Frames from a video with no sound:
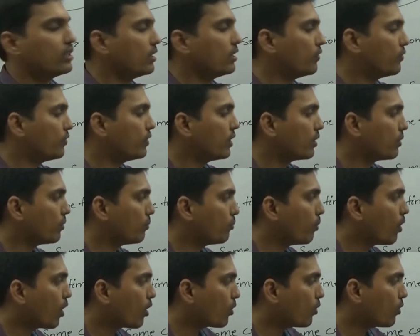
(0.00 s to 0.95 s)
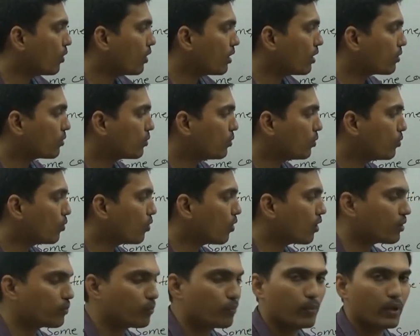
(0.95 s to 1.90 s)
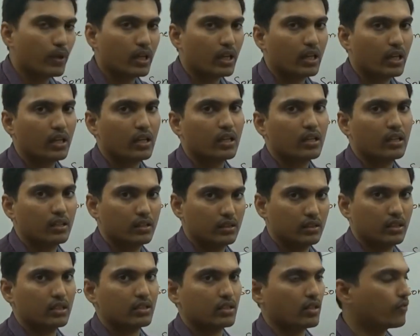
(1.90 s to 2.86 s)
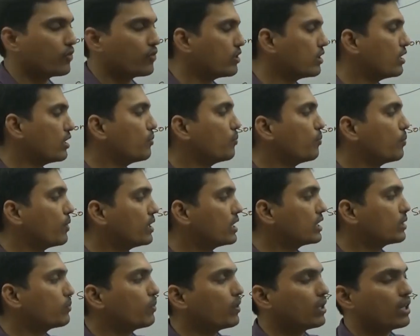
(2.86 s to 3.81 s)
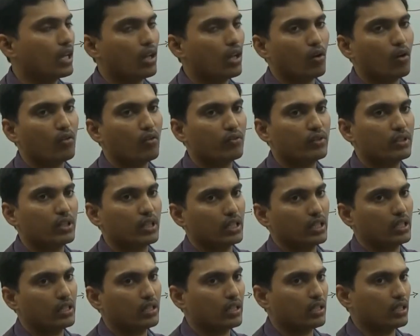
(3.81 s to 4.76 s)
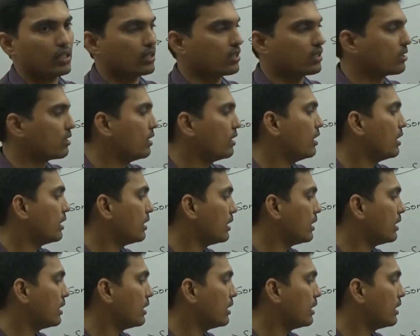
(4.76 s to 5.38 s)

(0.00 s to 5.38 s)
if the borrower could not pay the sufficient principal along with the interest,